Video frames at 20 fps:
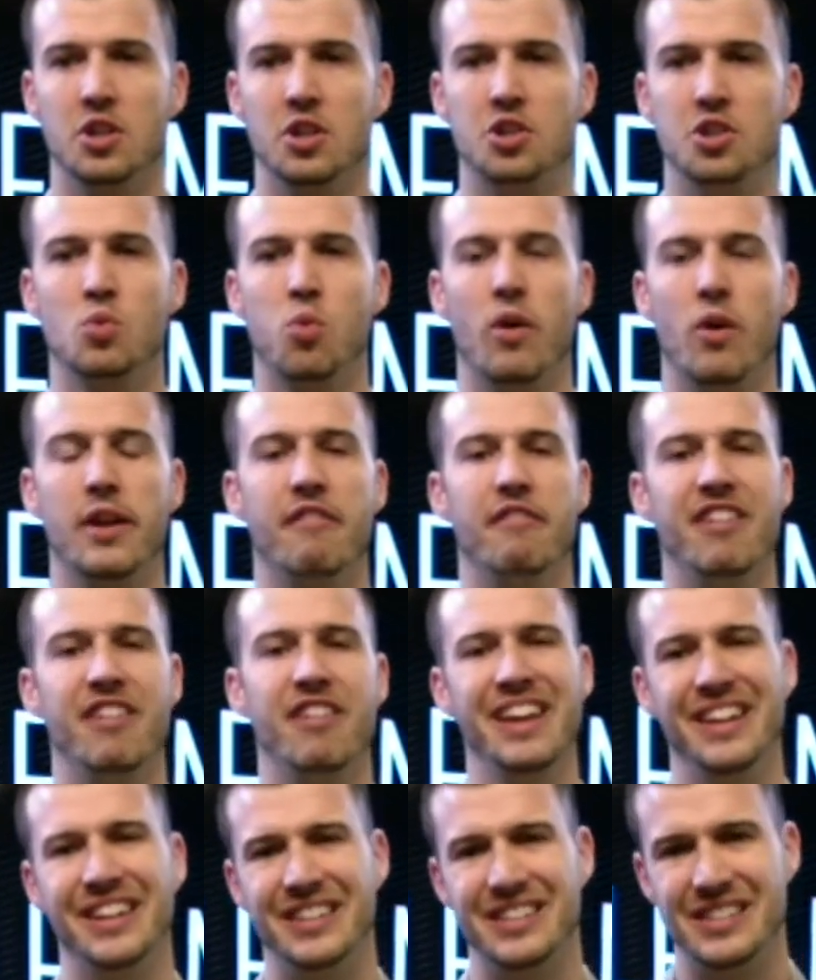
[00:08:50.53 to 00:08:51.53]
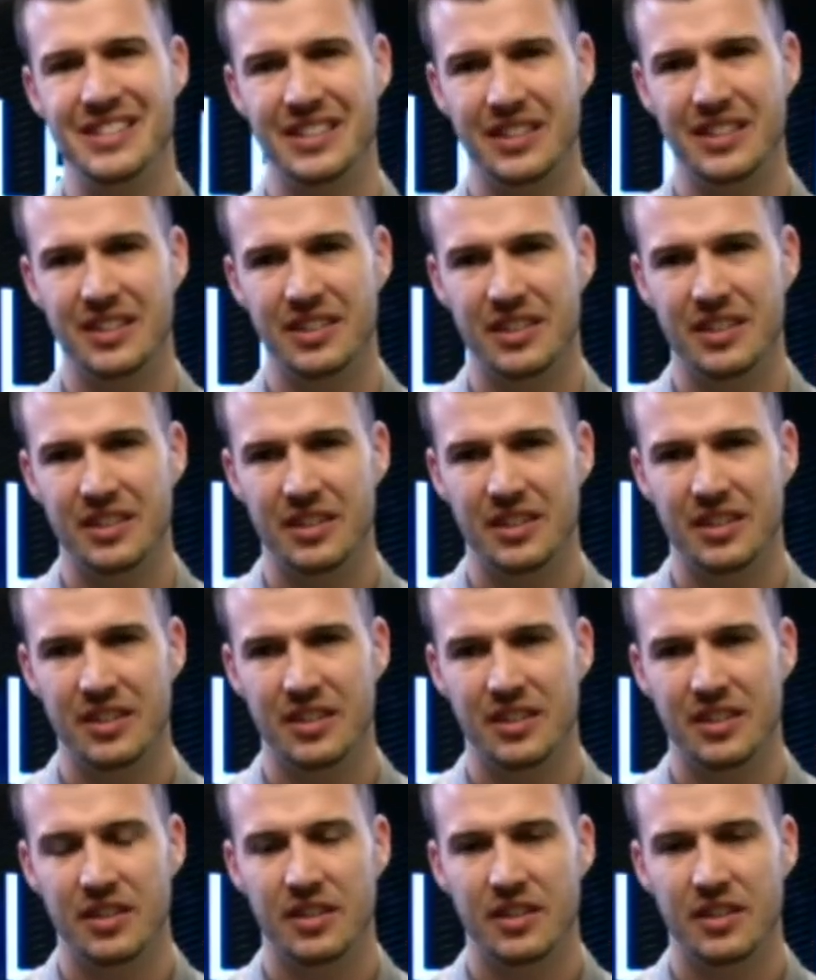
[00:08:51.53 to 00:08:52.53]
to just want to vent.
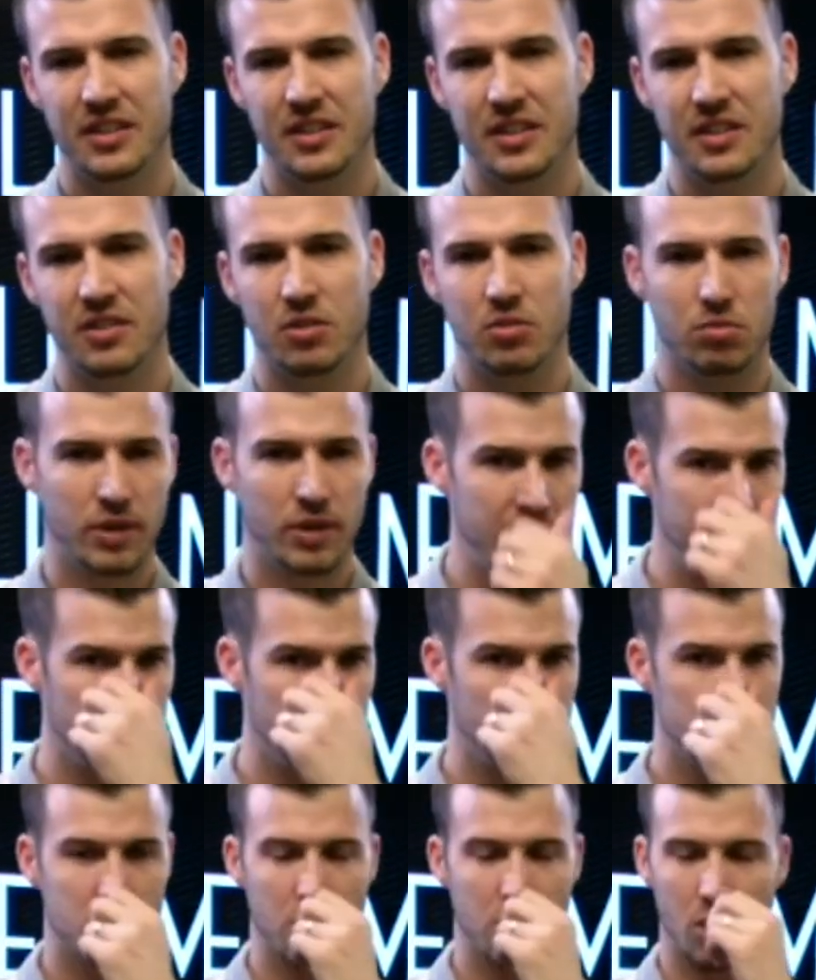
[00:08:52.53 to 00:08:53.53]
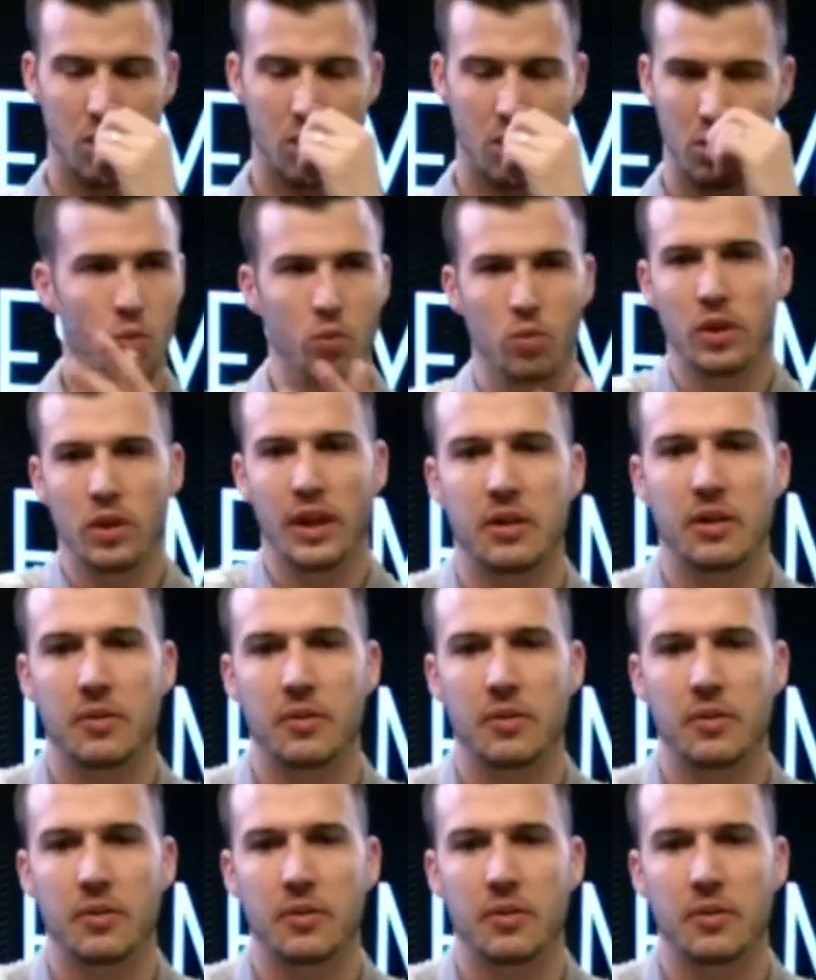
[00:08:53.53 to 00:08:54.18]
Right? So so